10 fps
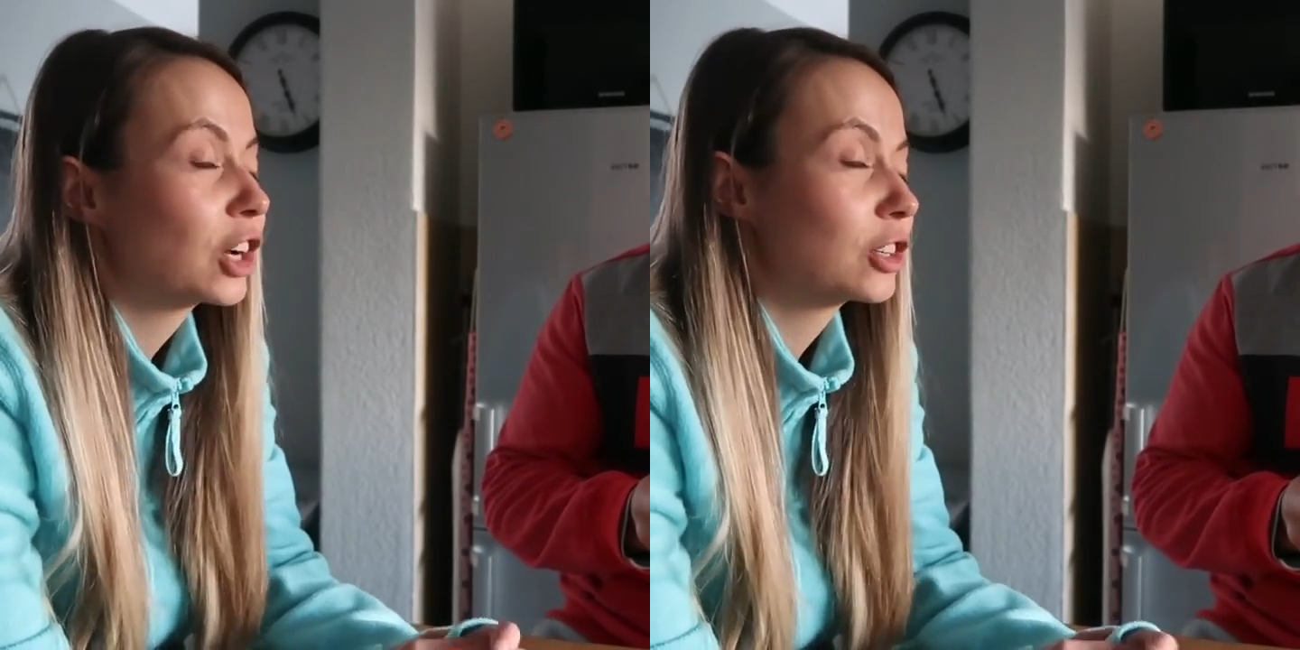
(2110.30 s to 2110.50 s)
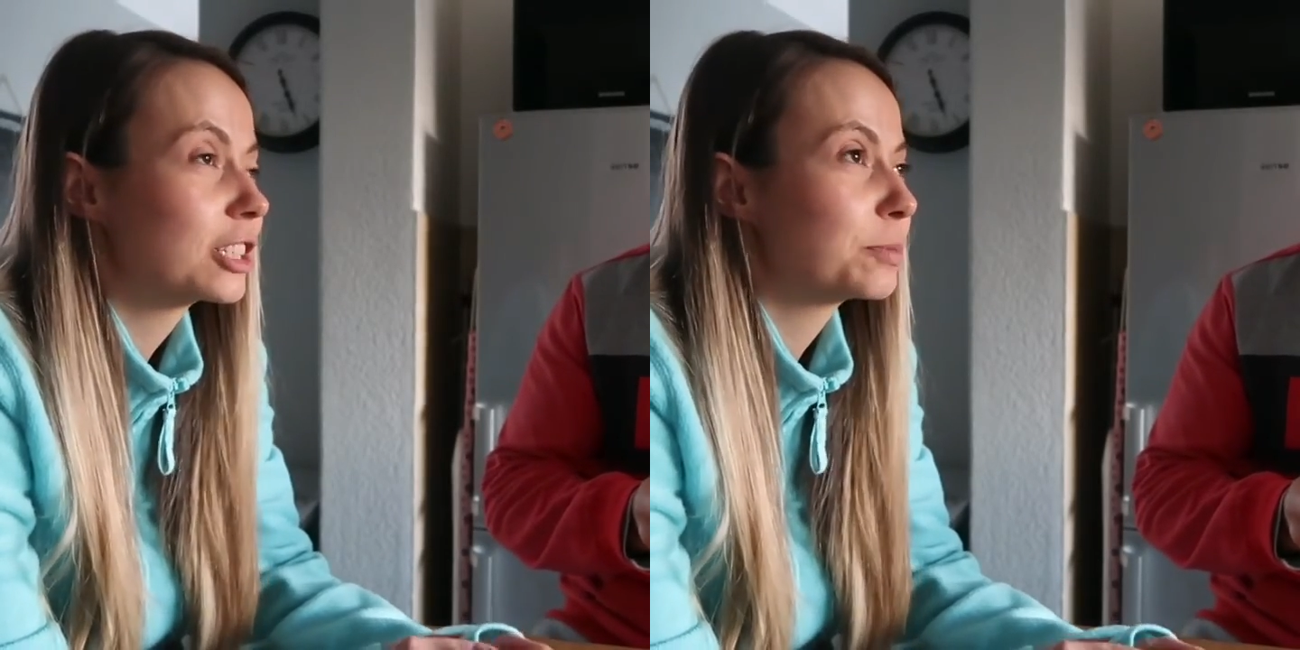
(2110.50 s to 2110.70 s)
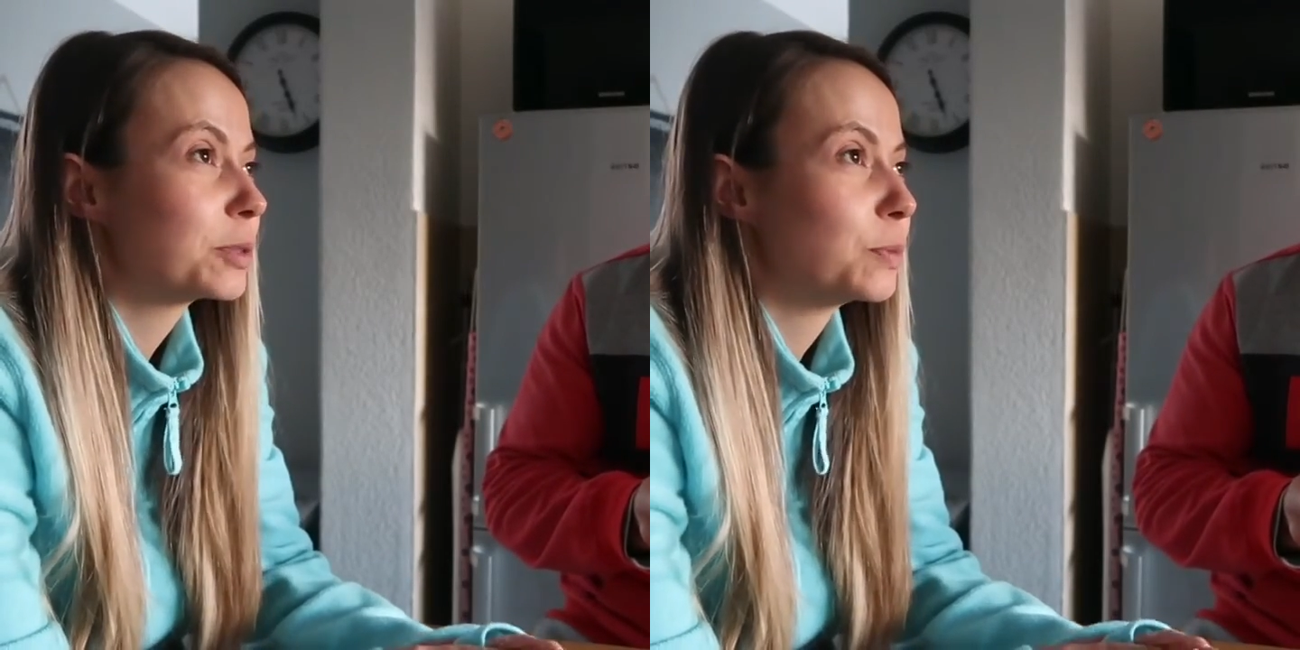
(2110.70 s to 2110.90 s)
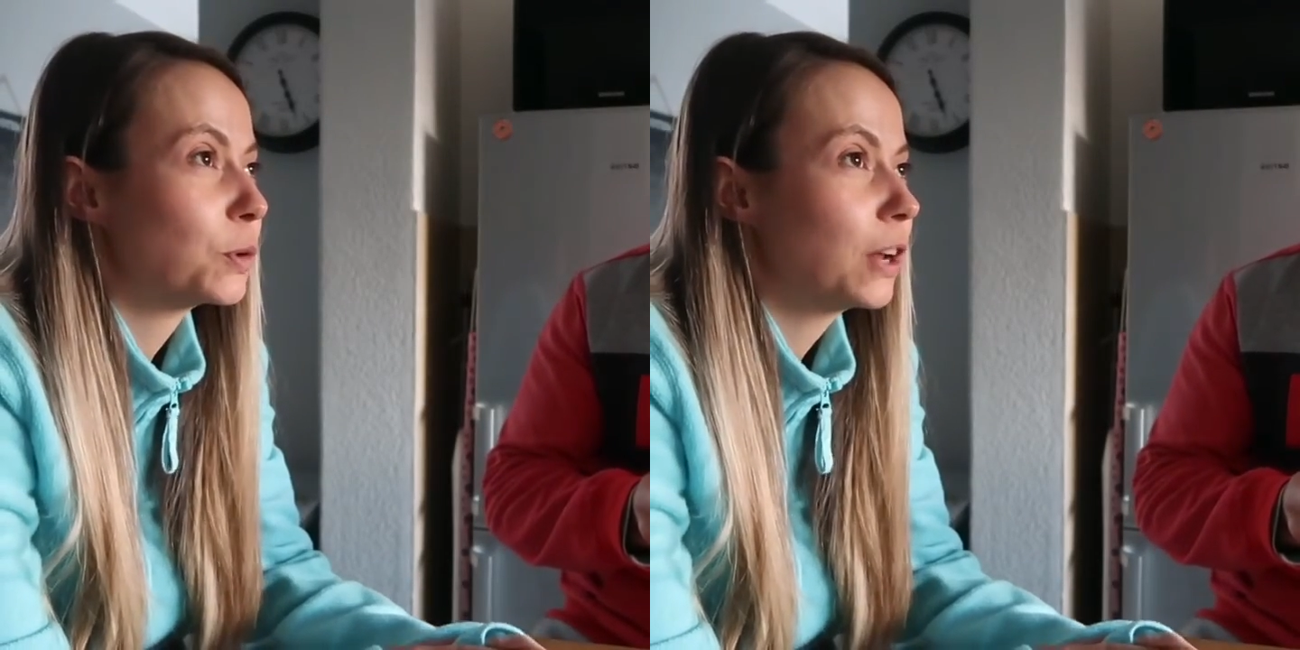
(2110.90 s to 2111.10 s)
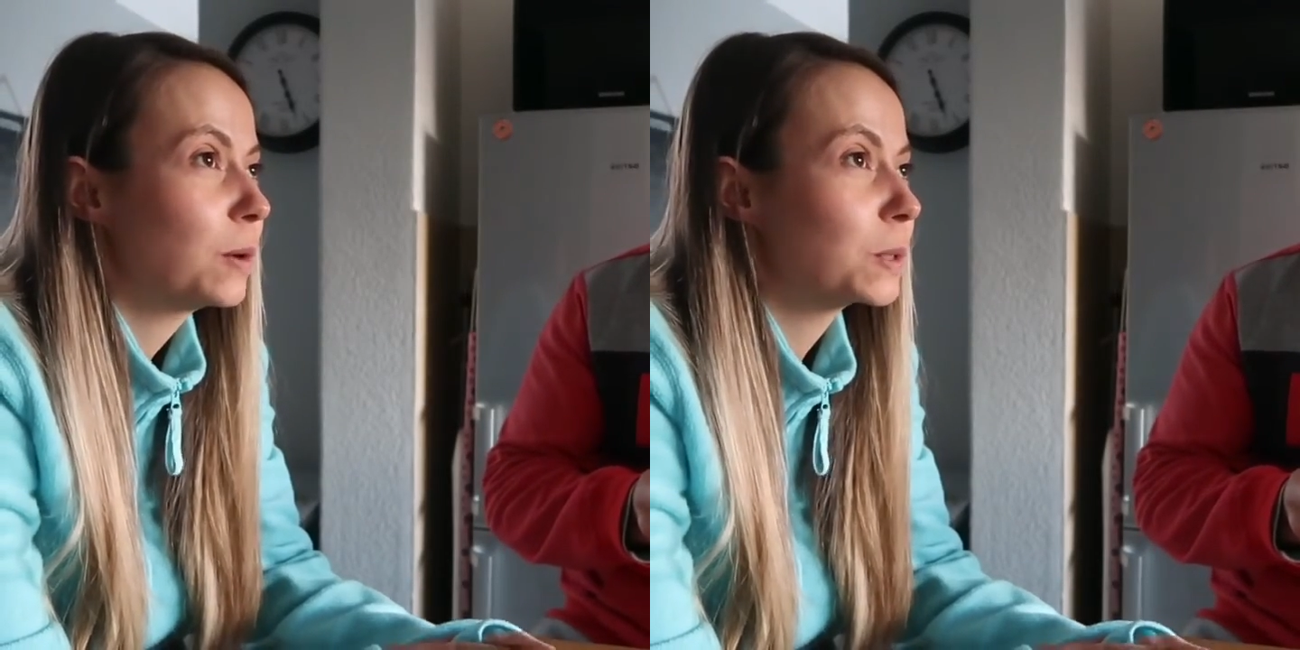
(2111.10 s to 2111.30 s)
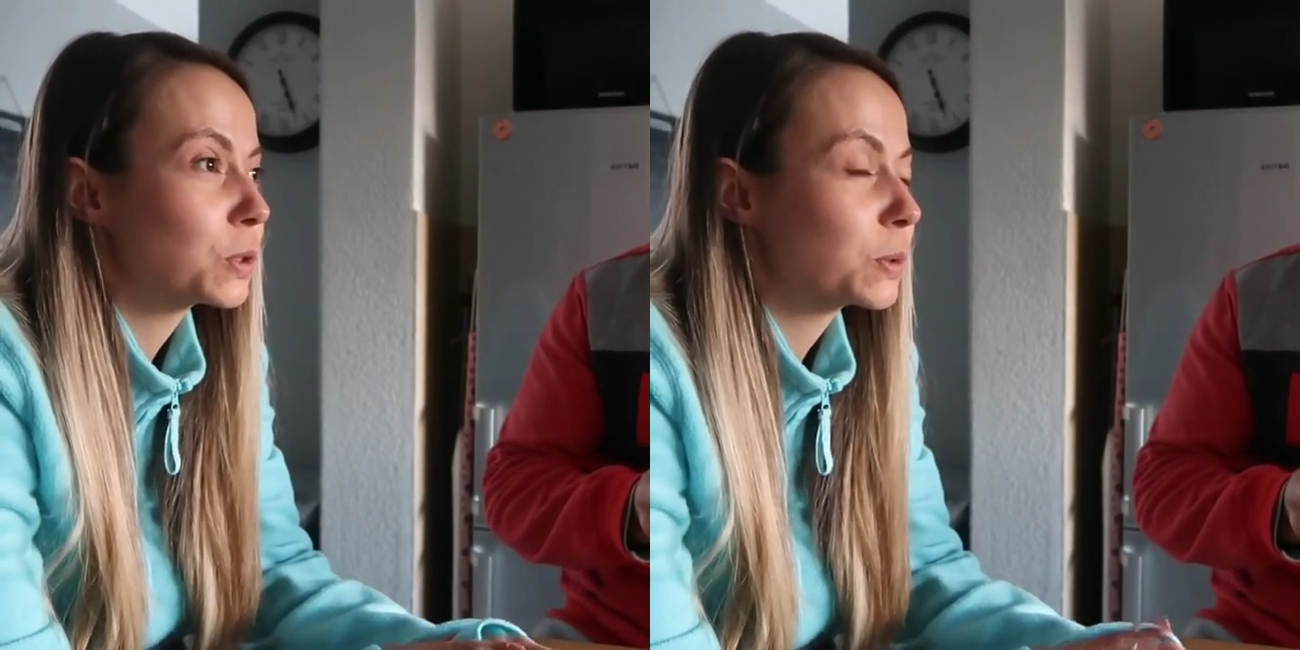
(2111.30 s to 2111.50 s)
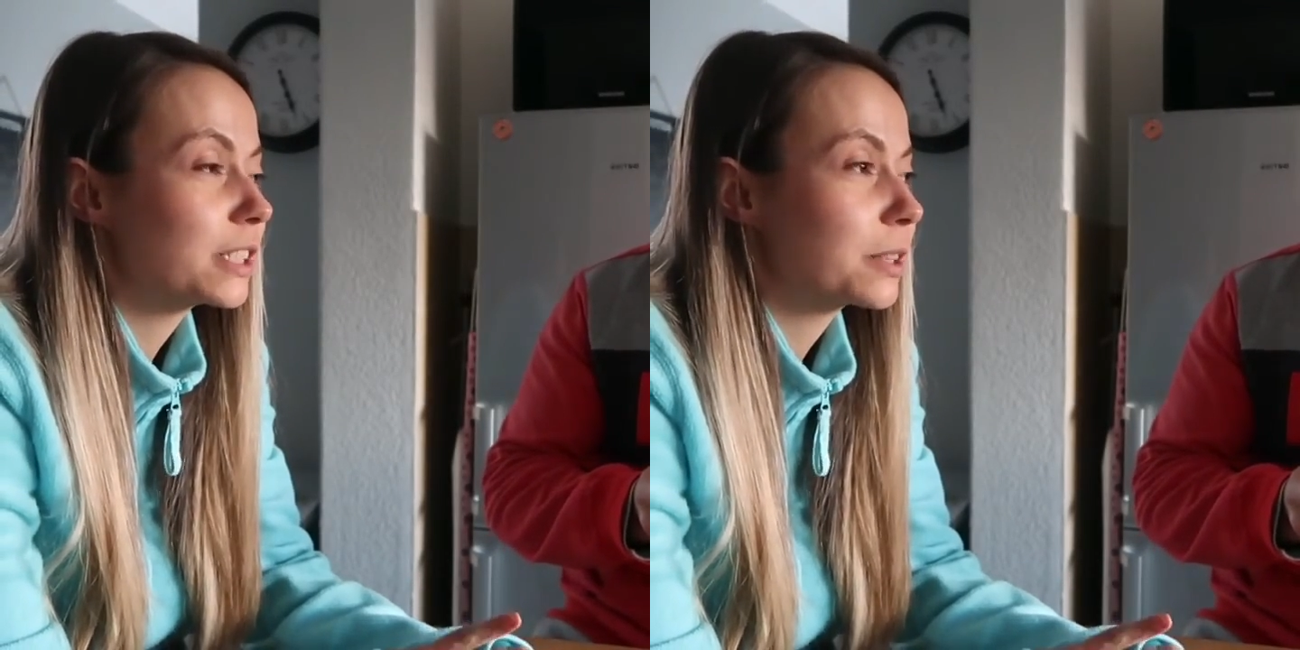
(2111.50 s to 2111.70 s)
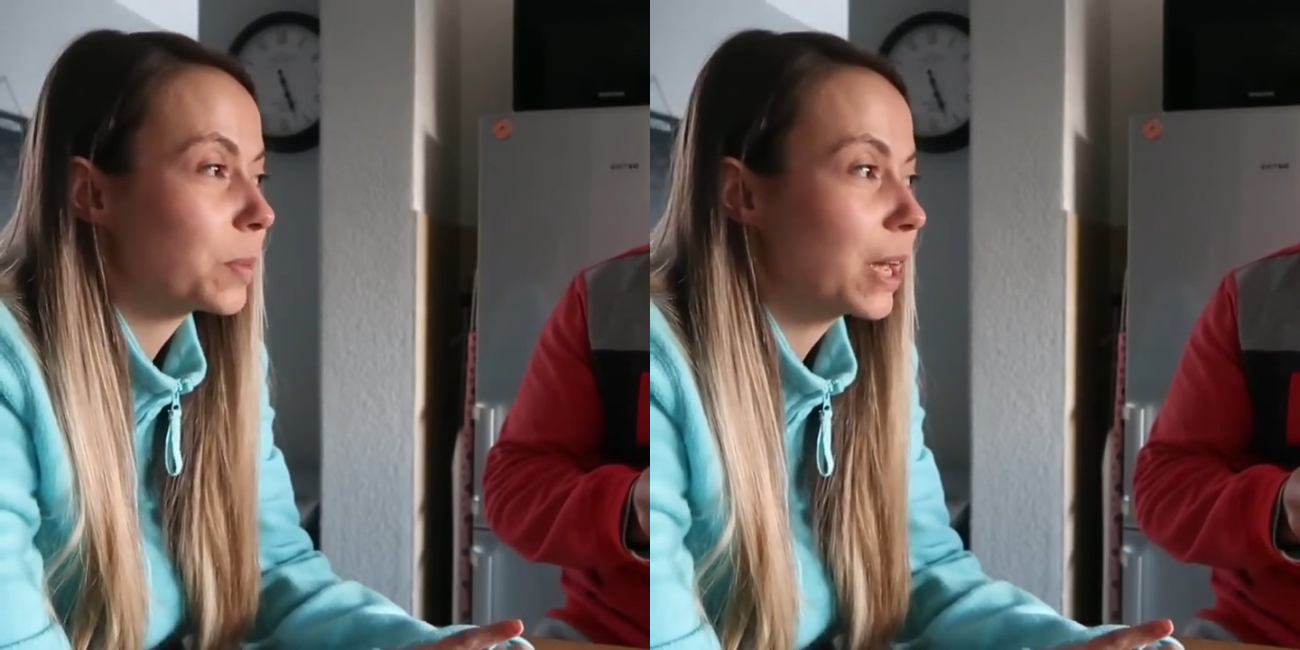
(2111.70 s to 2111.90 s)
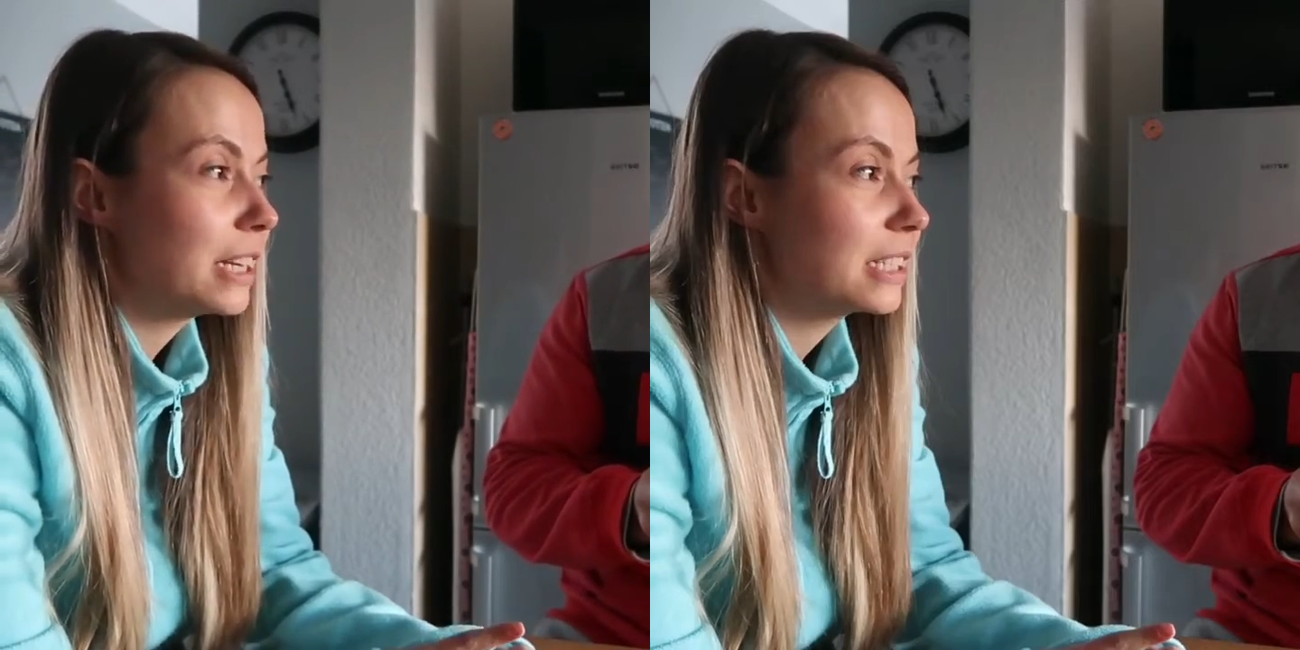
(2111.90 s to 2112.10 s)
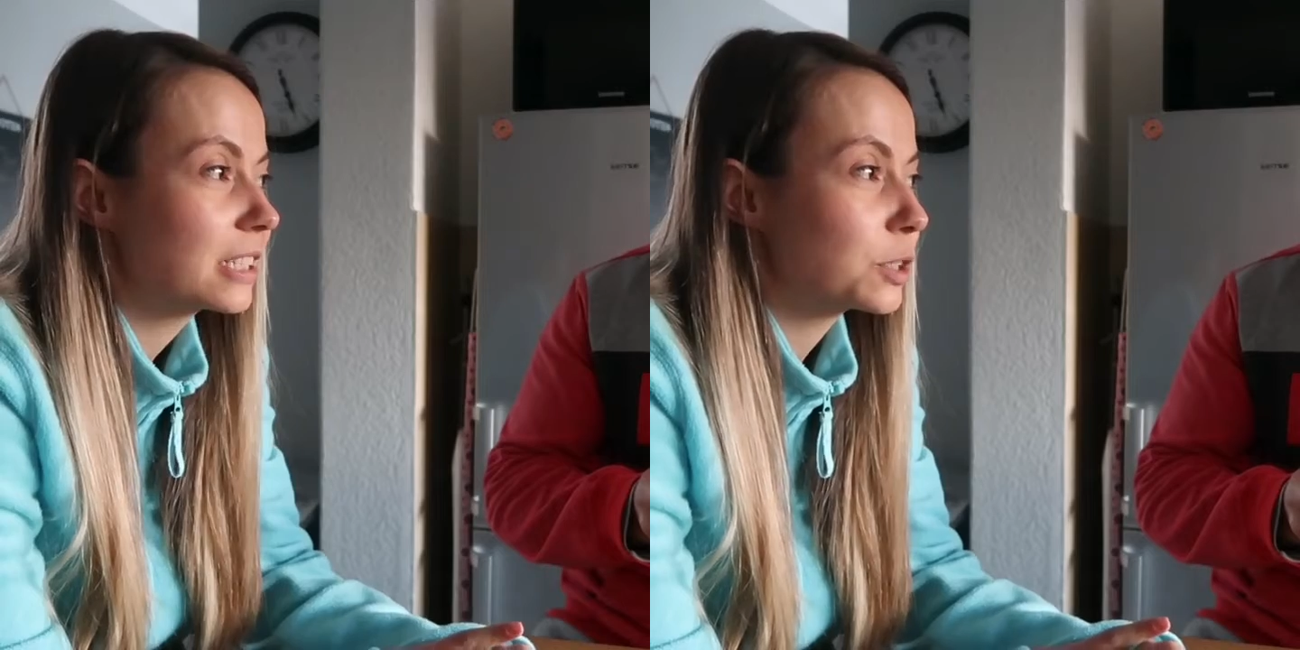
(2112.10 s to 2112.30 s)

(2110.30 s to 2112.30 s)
Christmas morning was always the best,